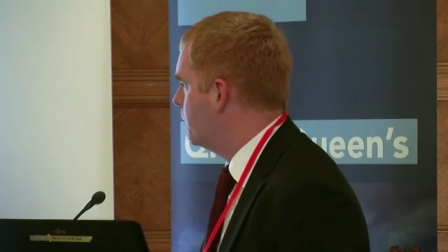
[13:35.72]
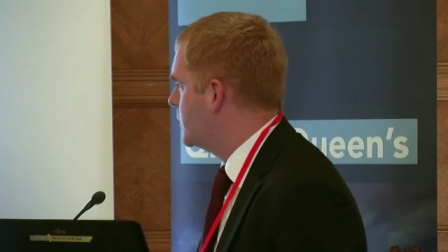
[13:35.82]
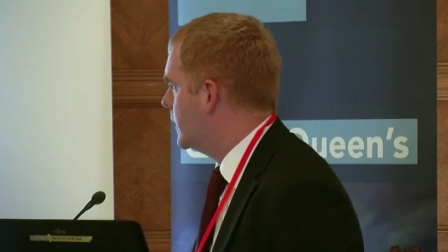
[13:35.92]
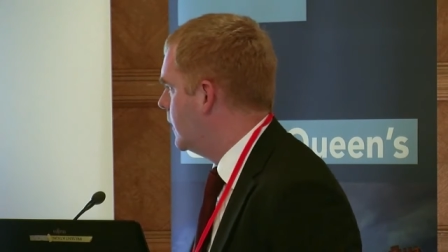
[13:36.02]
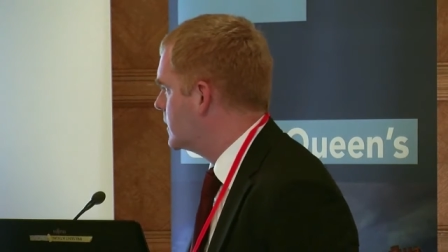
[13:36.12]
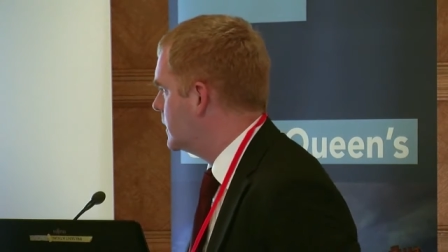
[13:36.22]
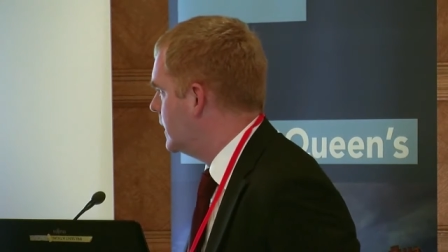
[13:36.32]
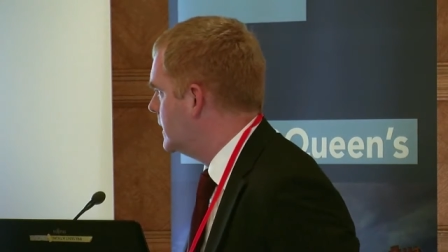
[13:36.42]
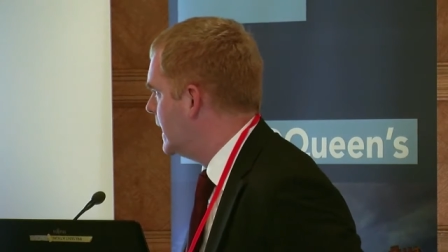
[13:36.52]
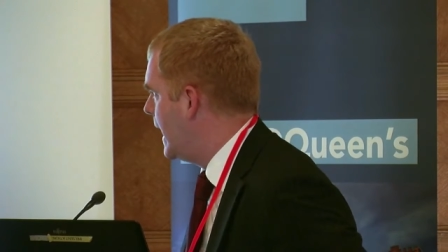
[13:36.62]

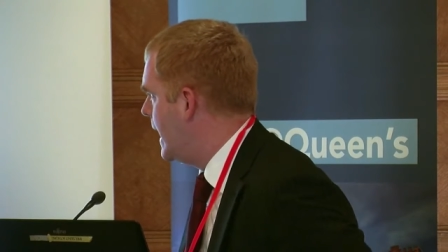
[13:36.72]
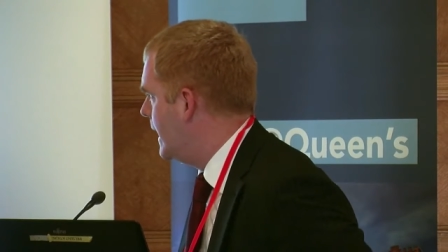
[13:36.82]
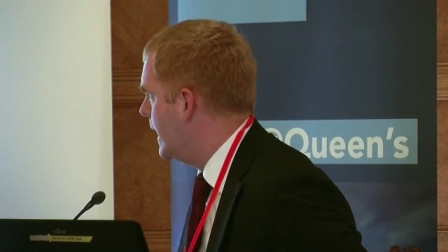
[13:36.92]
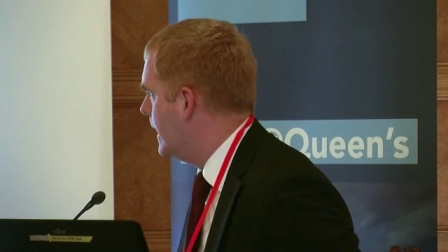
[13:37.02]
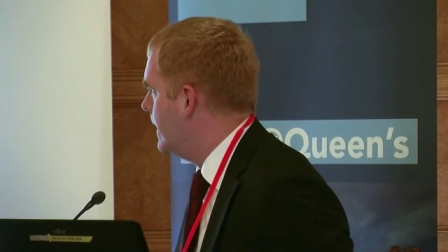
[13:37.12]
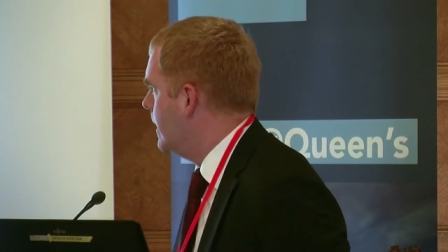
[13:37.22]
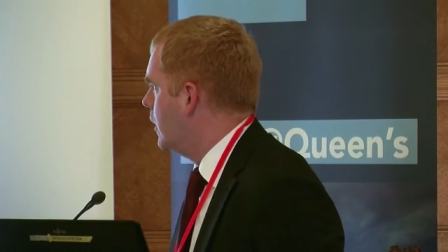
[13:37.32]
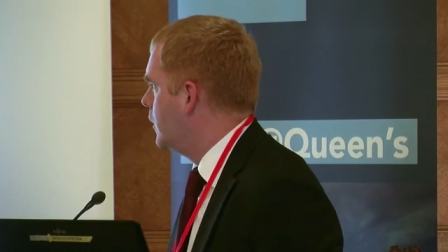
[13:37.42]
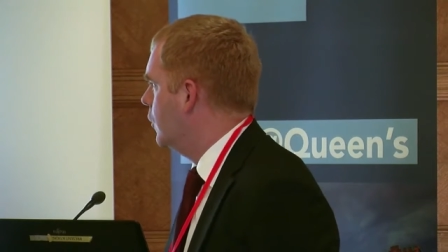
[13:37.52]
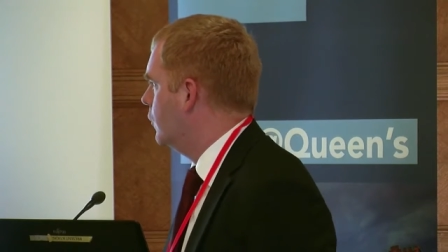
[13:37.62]
2010,
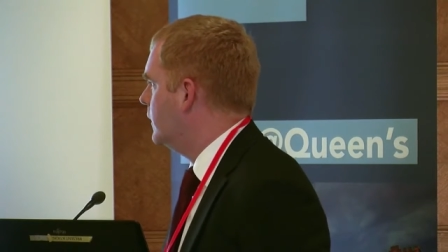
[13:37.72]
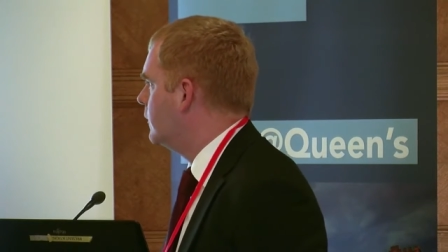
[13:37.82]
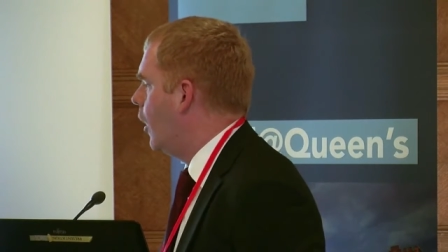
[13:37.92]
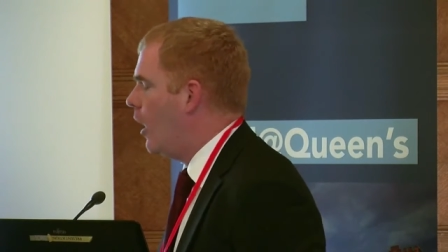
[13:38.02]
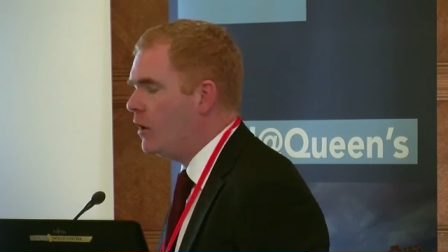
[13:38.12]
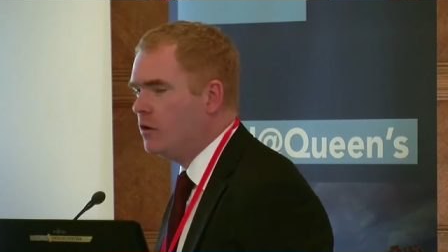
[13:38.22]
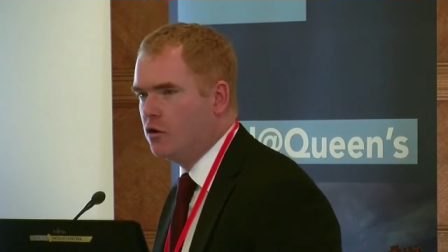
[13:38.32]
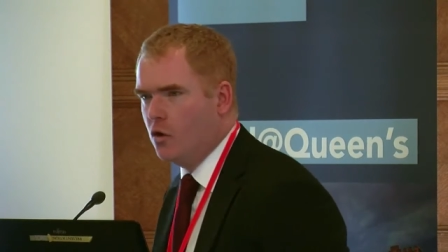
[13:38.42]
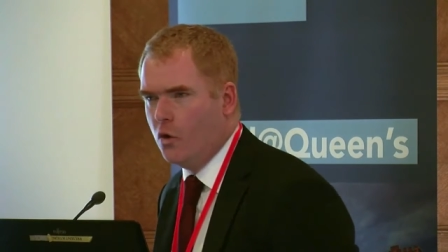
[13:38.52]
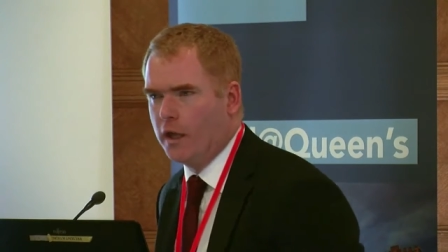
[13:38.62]
these
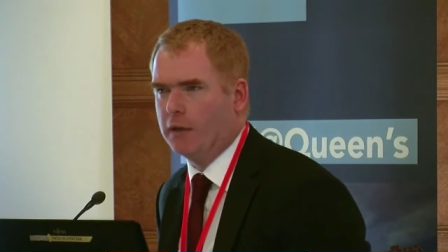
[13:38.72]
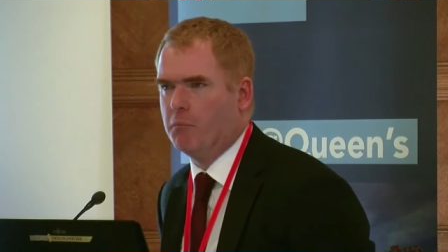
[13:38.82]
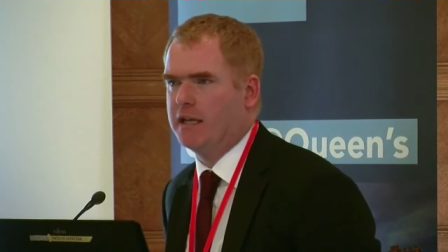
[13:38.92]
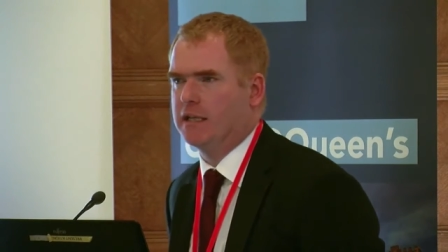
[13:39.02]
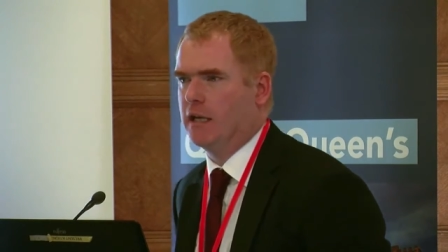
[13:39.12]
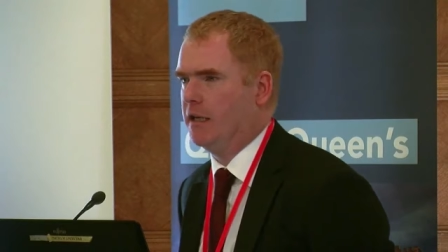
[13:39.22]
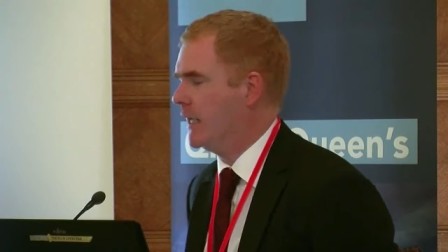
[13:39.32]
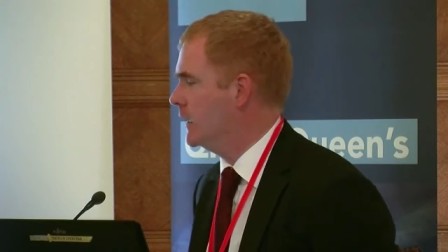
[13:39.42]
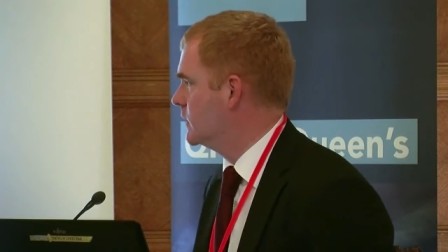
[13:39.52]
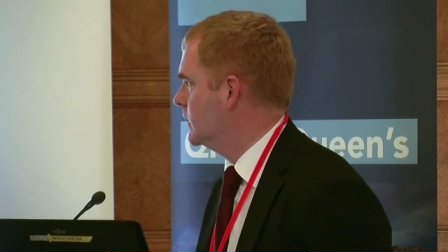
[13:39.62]
ongoing medical
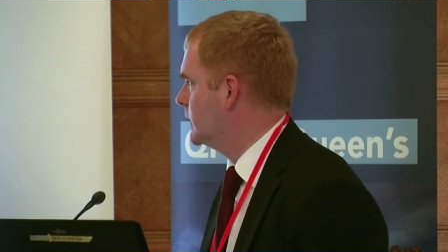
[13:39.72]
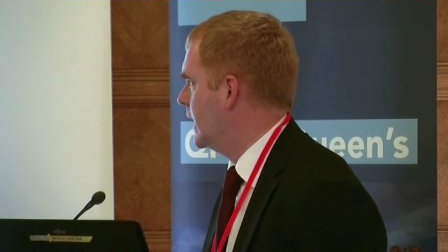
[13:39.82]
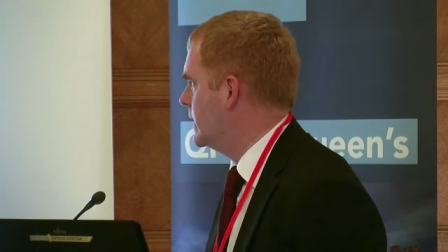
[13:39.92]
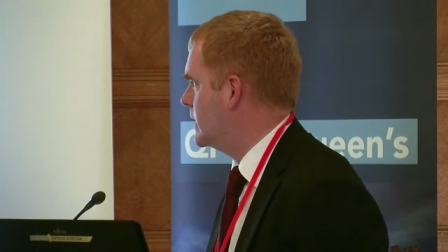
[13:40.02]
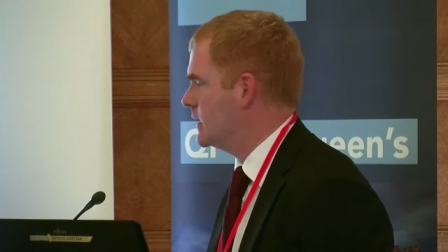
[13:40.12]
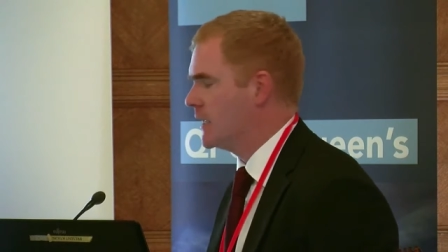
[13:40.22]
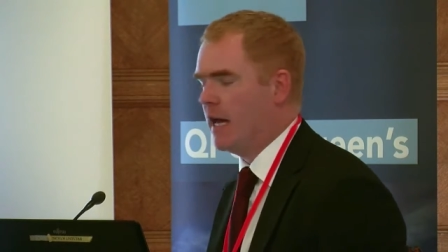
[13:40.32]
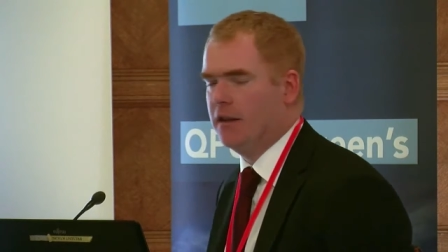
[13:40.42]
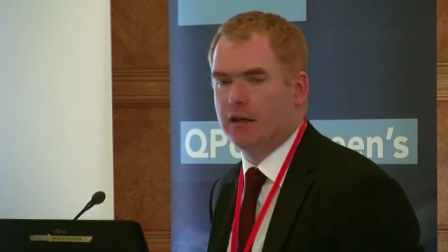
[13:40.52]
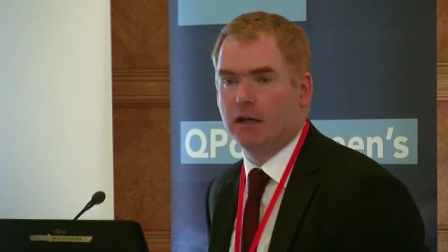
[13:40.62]
negligence cases
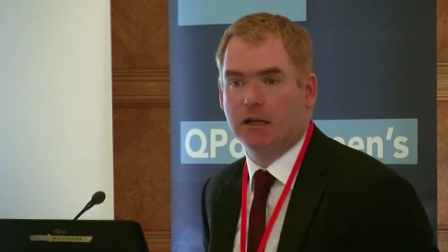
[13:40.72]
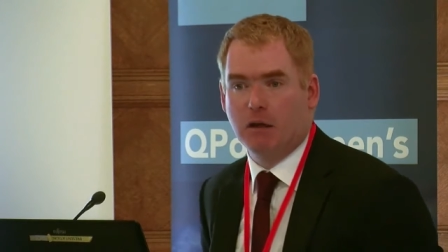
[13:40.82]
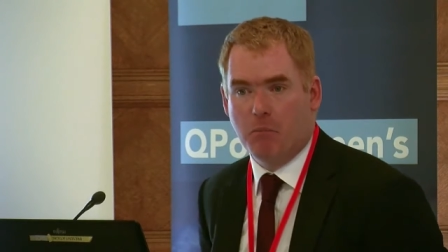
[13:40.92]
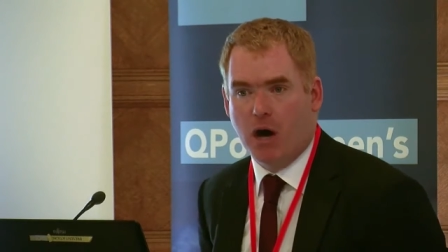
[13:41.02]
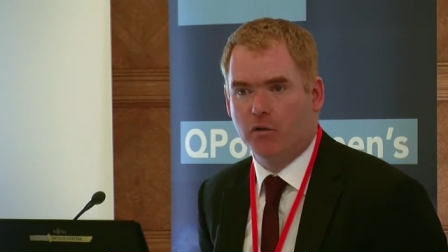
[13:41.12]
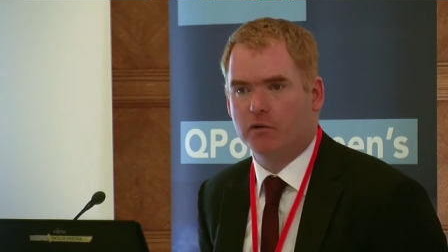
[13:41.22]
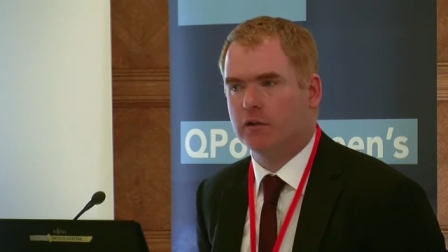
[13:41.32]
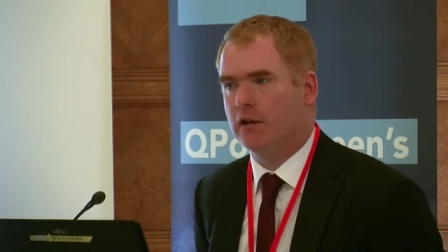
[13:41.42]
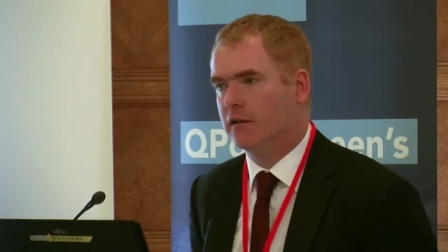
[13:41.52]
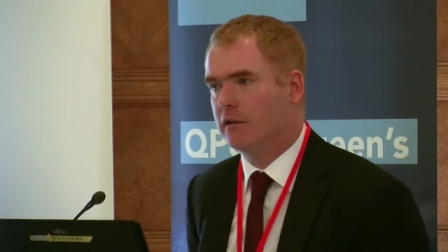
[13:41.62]
and the amount
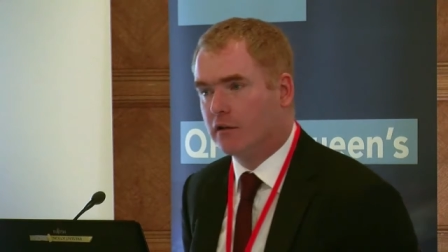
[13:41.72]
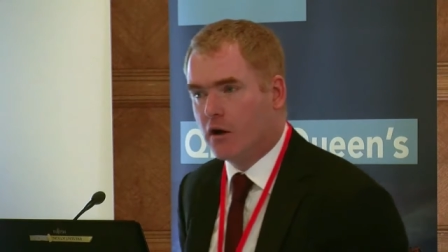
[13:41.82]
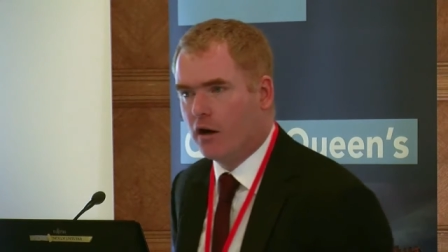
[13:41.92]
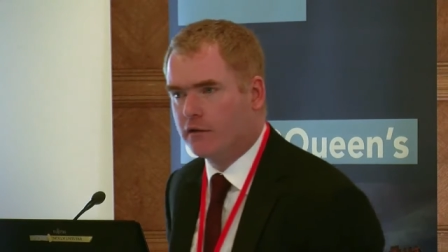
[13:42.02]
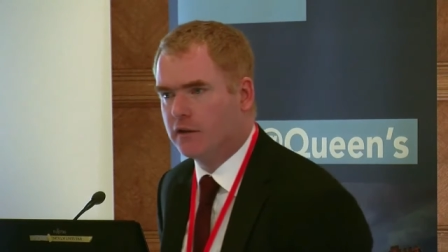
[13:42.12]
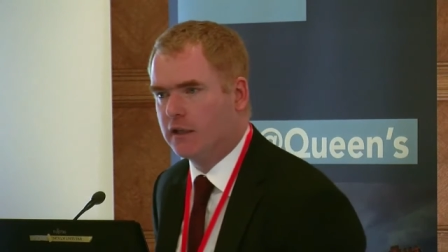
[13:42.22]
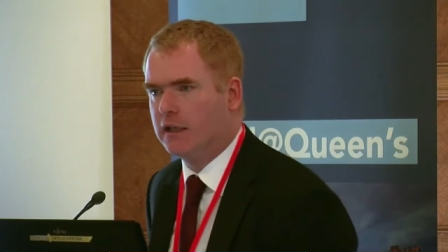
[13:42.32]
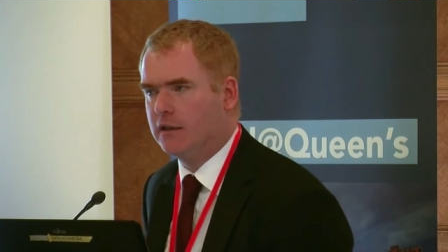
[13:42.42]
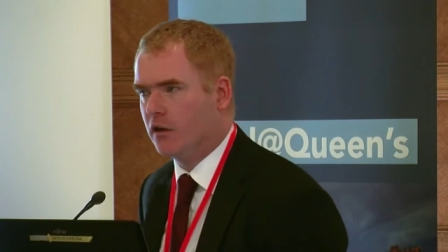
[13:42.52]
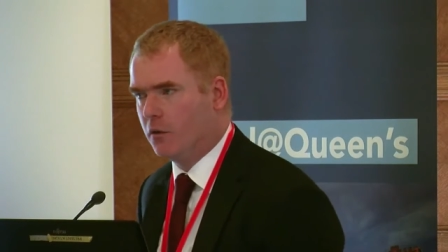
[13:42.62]
that it's costing
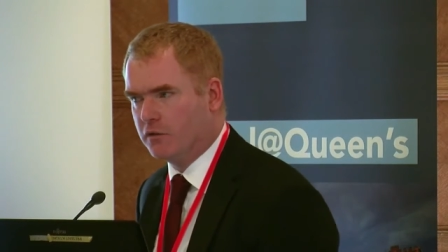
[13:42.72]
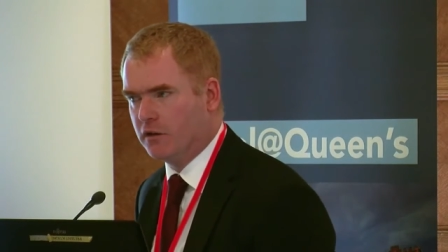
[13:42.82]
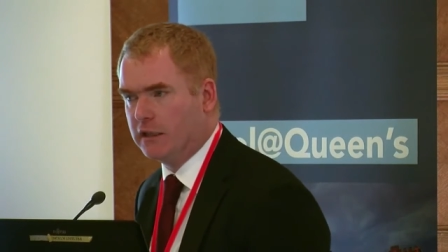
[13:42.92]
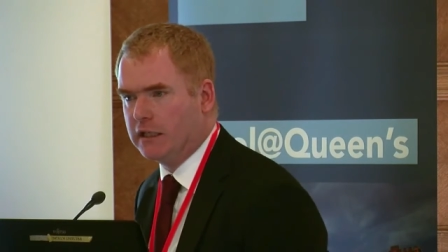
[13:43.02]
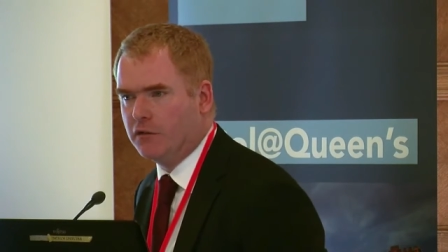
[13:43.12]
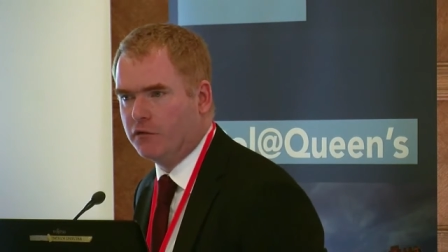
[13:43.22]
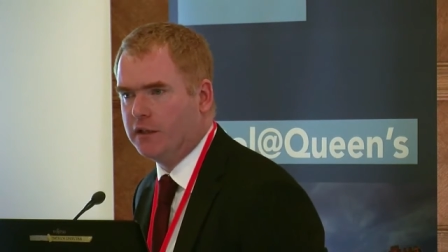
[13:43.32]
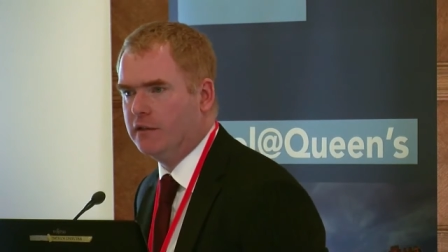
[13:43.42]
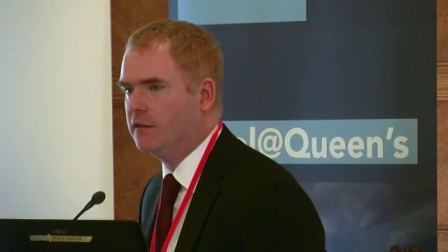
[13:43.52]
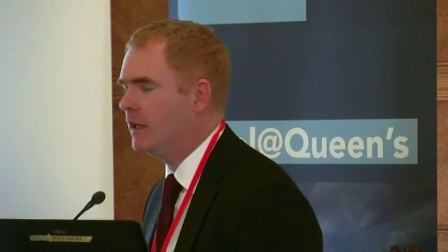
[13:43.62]
in terms of legal
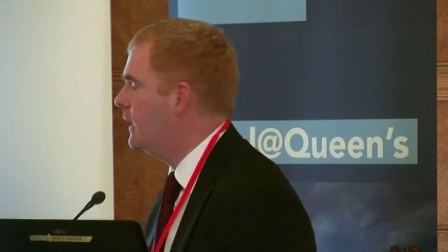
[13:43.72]
fees.